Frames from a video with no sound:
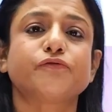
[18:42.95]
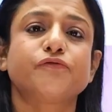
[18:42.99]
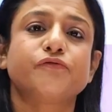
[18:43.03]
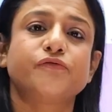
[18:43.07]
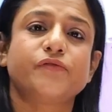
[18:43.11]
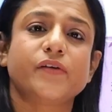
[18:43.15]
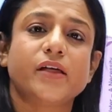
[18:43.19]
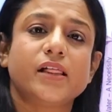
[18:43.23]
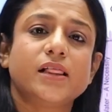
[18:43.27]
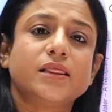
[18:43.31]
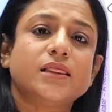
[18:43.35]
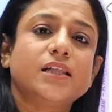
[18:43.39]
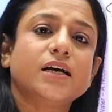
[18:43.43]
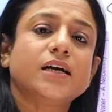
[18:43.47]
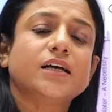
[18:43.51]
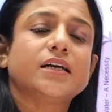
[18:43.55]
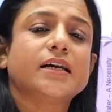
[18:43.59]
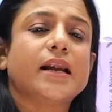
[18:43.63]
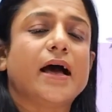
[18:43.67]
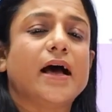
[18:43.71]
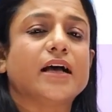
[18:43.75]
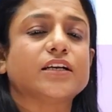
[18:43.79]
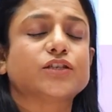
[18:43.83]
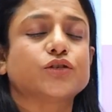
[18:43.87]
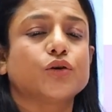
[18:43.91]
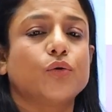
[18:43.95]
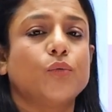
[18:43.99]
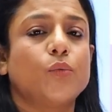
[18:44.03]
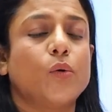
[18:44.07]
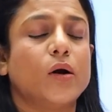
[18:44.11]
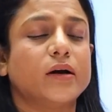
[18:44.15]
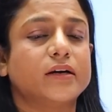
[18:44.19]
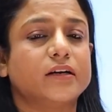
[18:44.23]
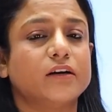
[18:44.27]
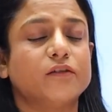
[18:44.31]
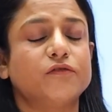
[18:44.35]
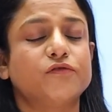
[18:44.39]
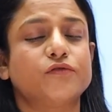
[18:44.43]
fill the glass of
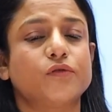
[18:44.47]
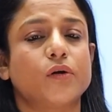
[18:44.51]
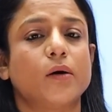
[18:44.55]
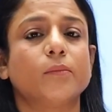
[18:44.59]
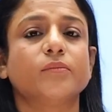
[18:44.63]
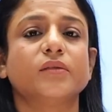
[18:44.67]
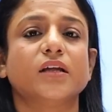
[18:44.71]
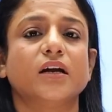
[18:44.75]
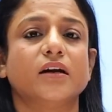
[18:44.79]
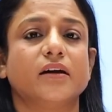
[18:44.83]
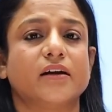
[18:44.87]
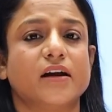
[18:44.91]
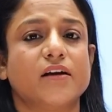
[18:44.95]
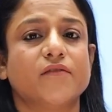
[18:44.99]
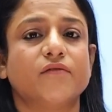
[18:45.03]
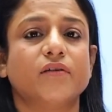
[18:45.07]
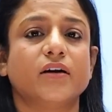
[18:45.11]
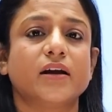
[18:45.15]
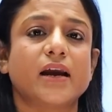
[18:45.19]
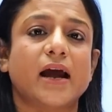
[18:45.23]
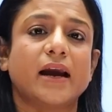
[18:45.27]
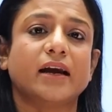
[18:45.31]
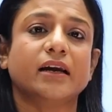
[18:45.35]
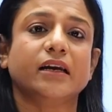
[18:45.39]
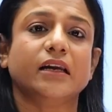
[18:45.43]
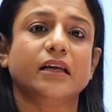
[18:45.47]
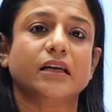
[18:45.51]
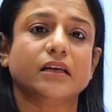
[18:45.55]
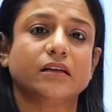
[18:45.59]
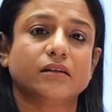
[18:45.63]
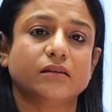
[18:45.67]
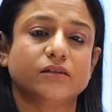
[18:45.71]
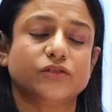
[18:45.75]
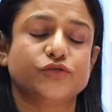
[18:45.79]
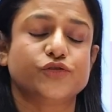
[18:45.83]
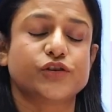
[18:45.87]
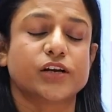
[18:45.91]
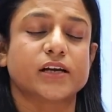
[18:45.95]
water from the river and
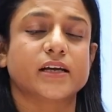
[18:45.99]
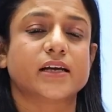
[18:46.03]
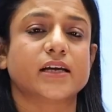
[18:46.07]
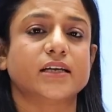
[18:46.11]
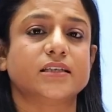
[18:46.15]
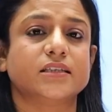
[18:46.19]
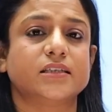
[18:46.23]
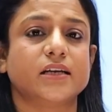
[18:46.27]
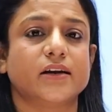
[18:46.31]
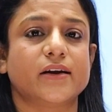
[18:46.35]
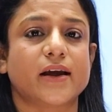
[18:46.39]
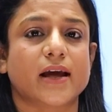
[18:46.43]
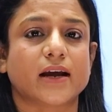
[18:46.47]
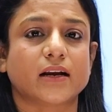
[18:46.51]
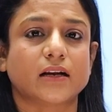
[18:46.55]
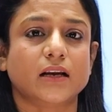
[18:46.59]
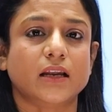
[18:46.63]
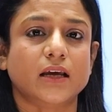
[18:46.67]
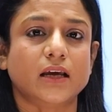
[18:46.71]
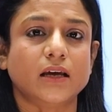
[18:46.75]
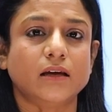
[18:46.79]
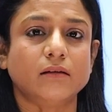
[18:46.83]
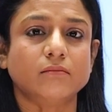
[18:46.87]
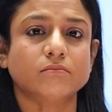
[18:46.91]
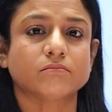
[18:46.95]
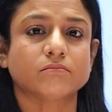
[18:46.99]
drink it directly?